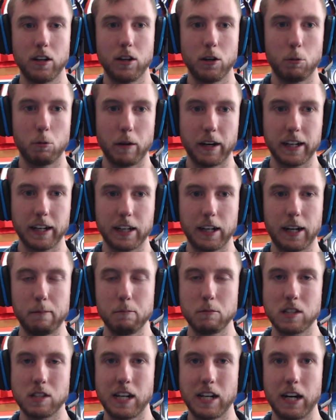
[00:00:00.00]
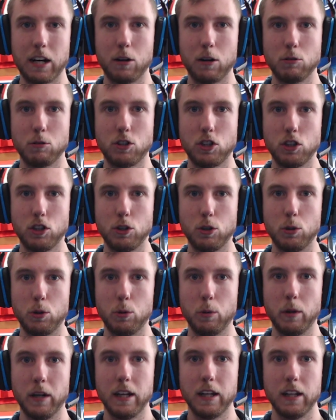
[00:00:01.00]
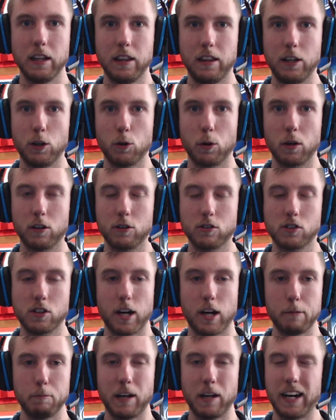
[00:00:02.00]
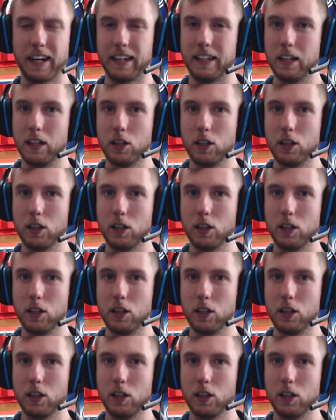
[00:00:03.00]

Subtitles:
when it comes down to the Oilers' top line.